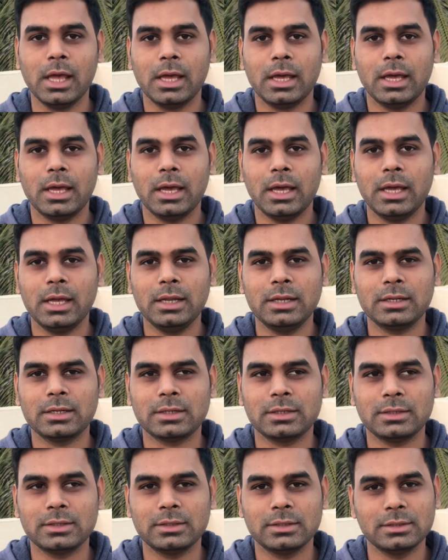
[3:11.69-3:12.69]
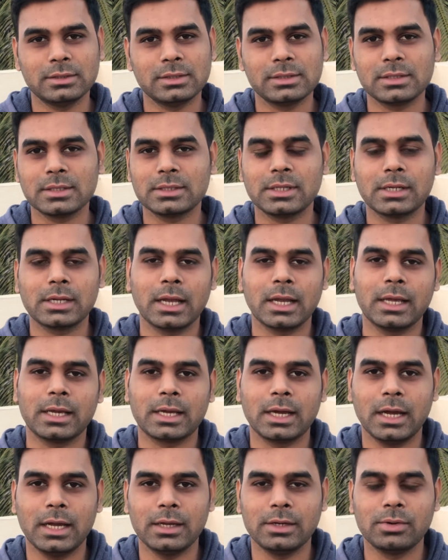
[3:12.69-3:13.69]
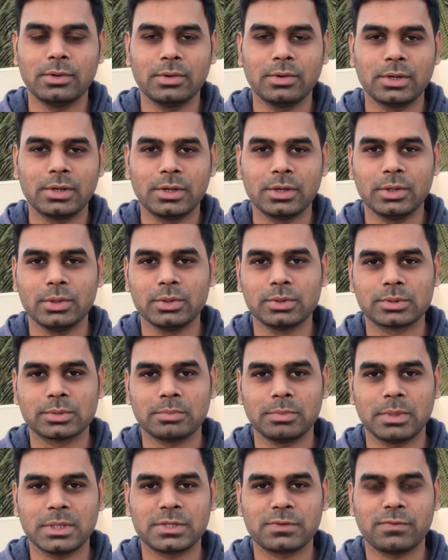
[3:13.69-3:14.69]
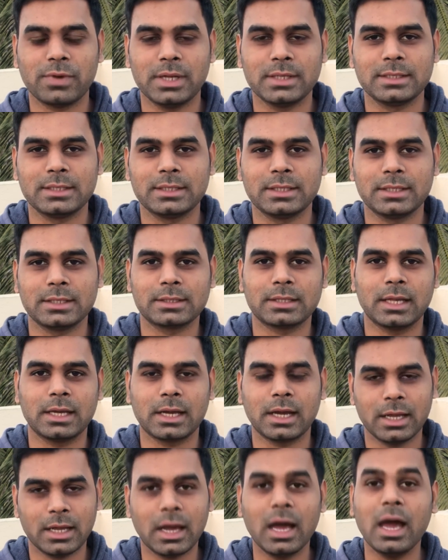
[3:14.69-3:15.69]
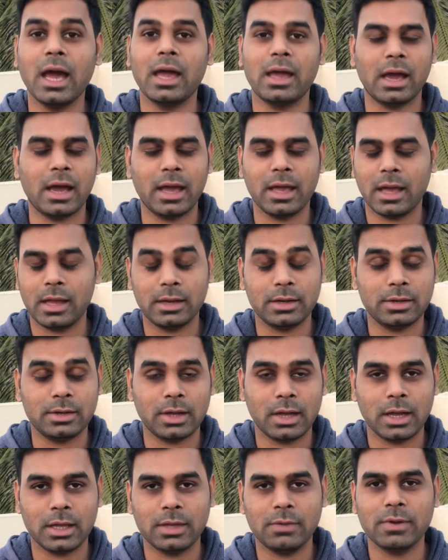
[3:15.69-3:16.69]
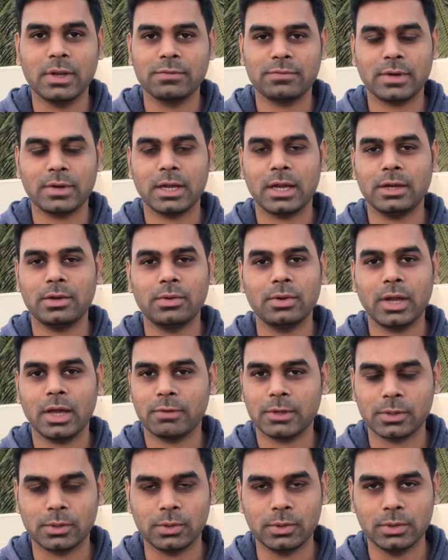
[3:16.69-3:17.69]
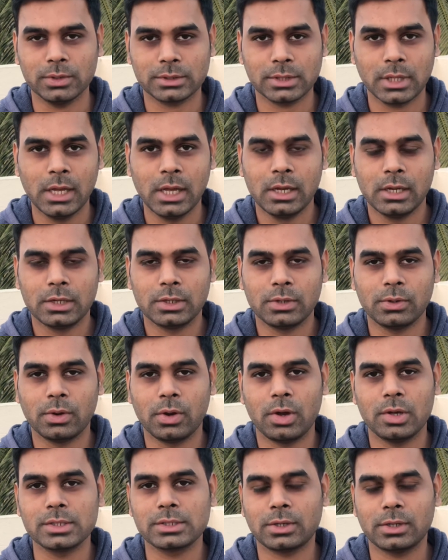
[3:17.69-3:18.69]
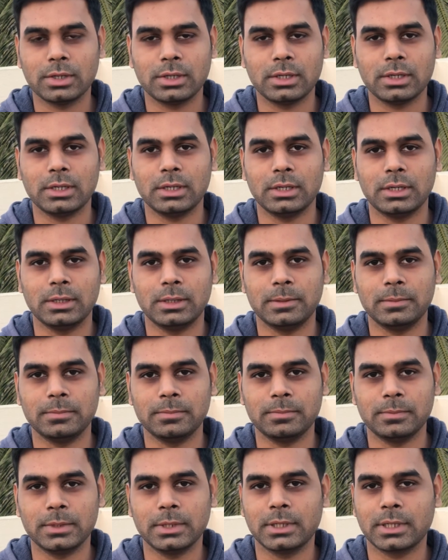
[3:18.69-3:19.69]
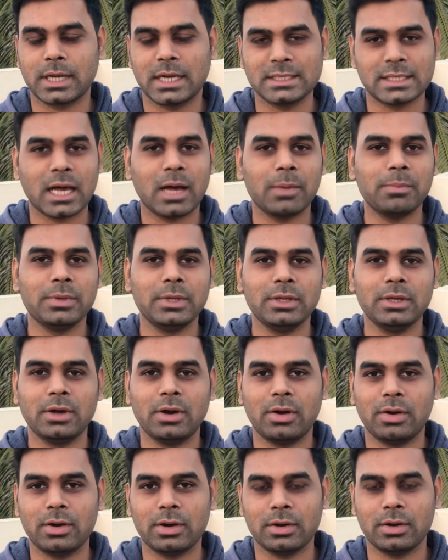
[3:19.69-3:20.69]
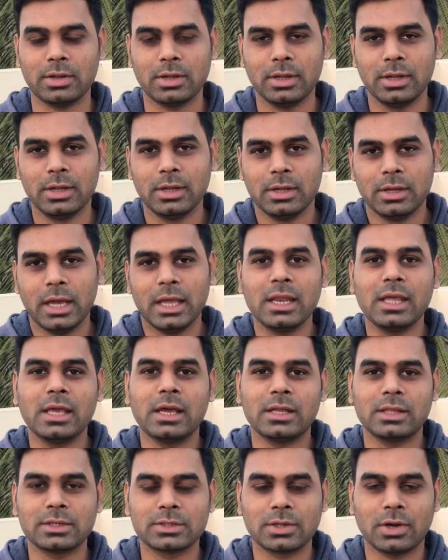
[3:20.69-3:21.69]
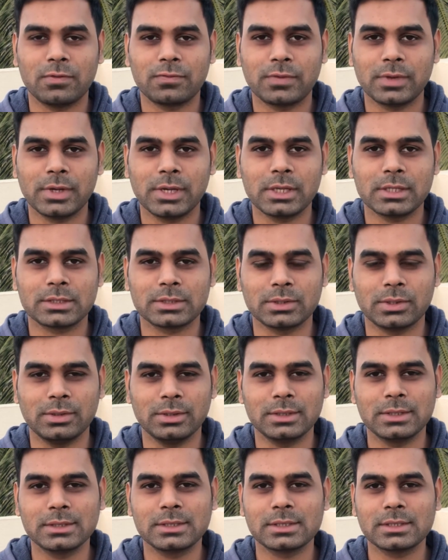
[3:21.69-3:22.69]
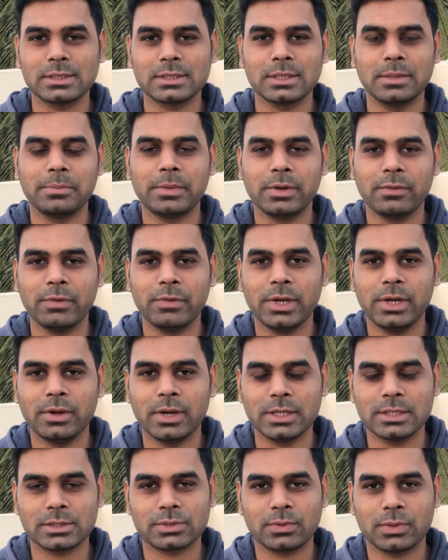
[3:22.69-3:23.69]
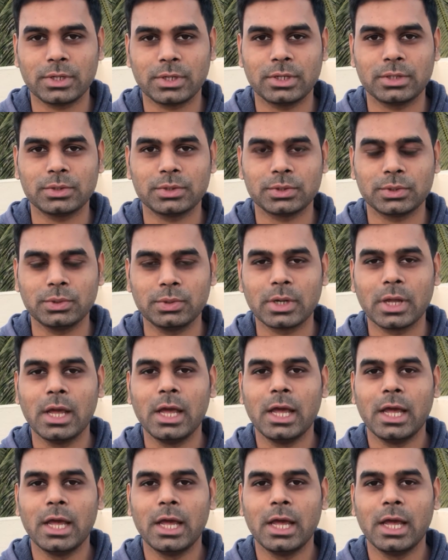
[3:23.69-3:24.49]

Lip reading: And this is it. Like, I don't use much fancy things. Like, I even if I don't have a course to launch on Kajabi or any other software. So this is a simple video I just wanted to shoot.